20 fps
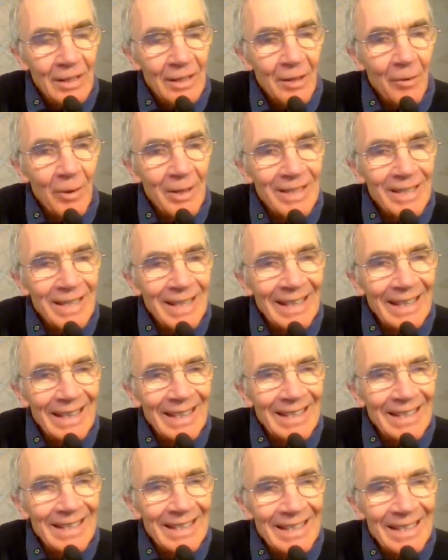So it's an
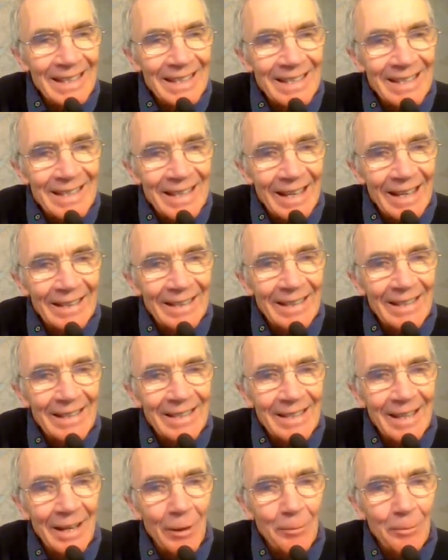
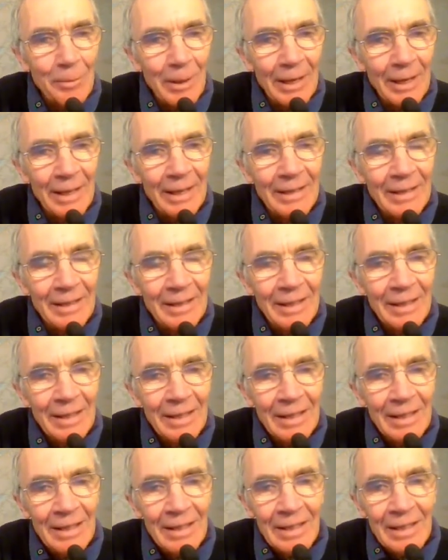instantaneous COP,
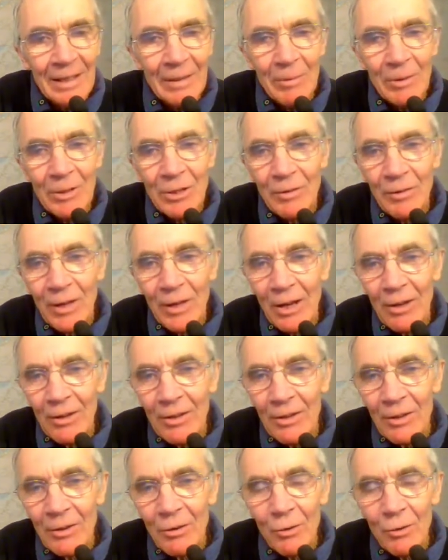which of
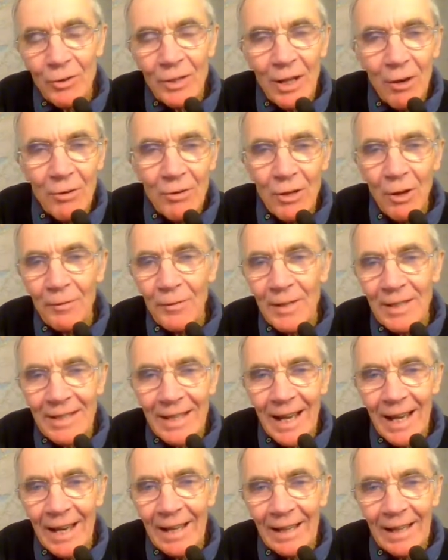course goes off the
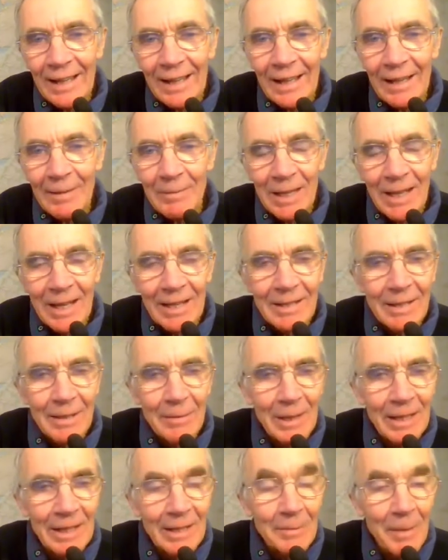scale here, but that's to
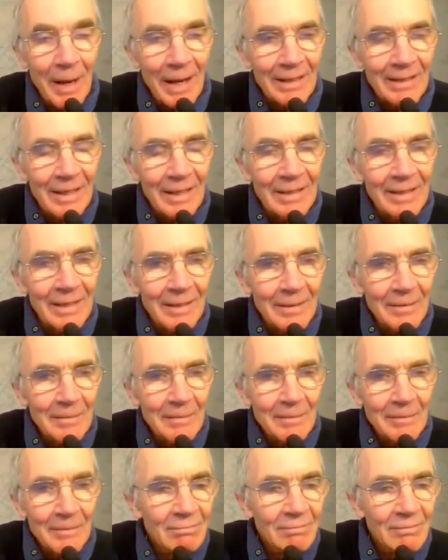be expected
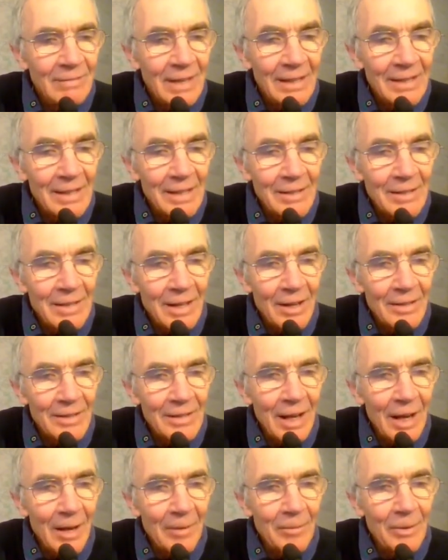as it
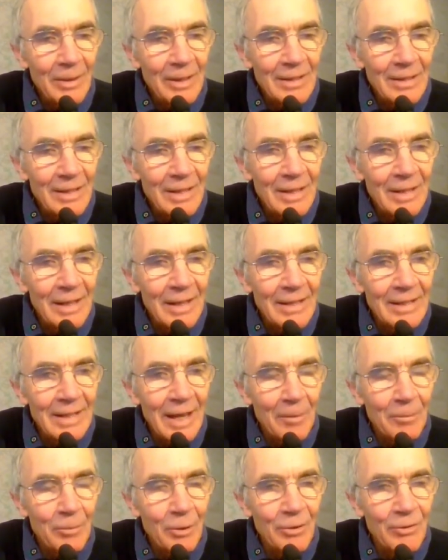starts up, we can see the heat
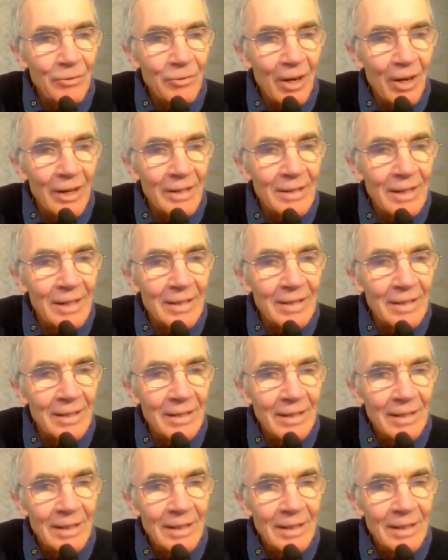output rises